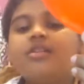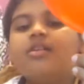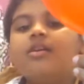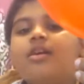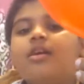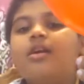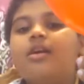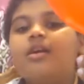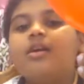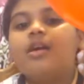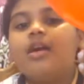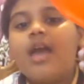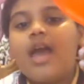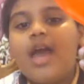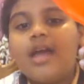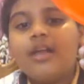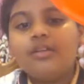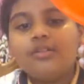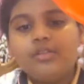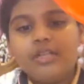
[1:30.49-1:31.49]
And do
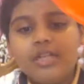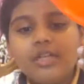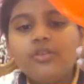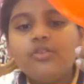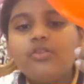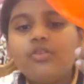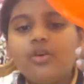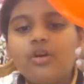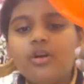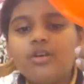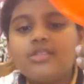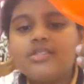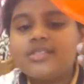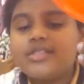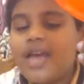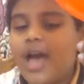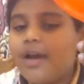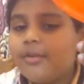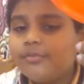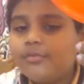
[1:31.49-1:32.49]
you know,
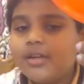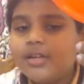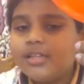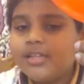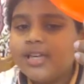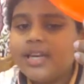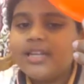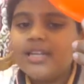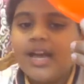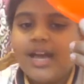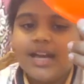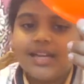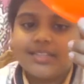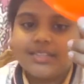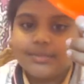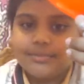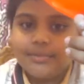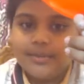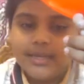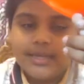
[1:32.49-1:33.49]
someone can ask me
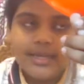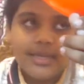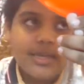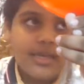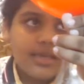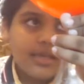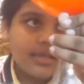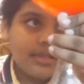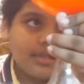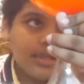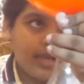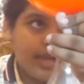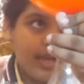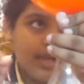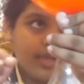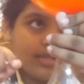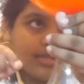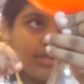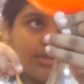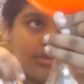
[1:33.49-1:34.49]
that
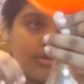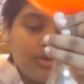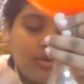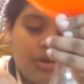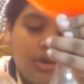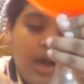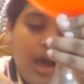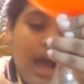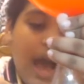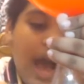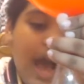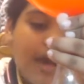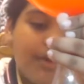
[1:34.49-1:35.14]
how can I